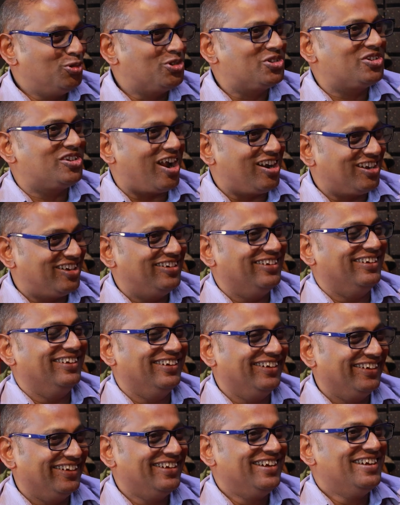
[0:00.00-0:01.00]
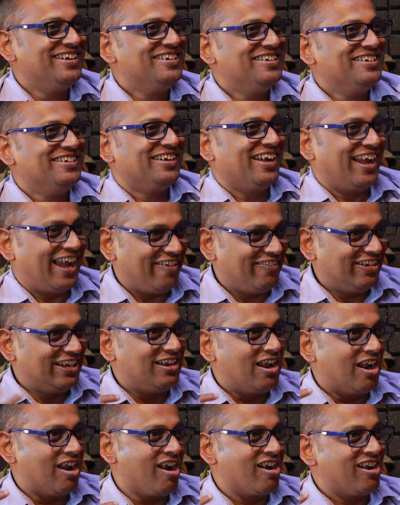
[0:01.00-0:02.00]
we'll start having
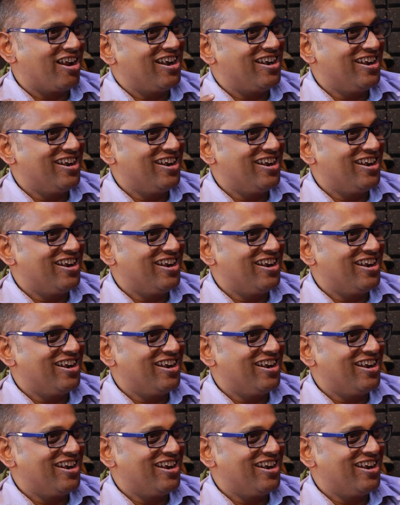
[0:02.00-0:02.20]
Dana.